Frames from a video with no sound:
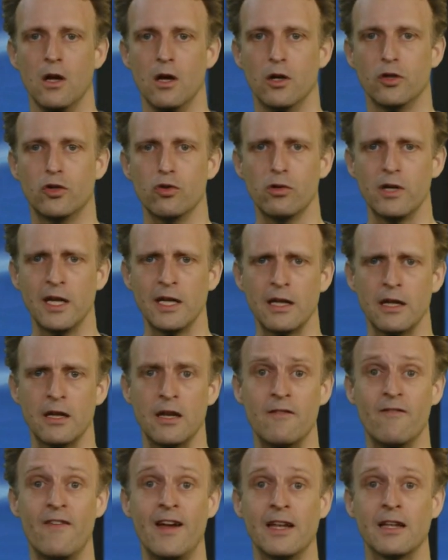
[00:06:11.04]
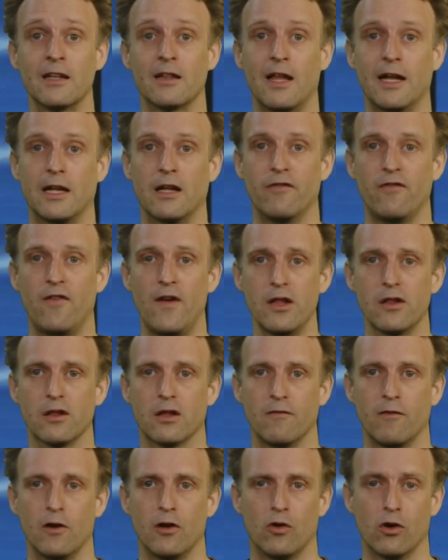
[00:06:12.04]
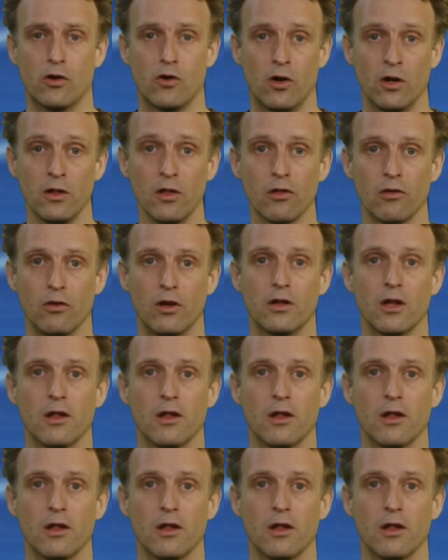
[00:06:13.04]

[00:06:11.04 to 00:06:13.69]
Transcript: During an event like a festival or concert,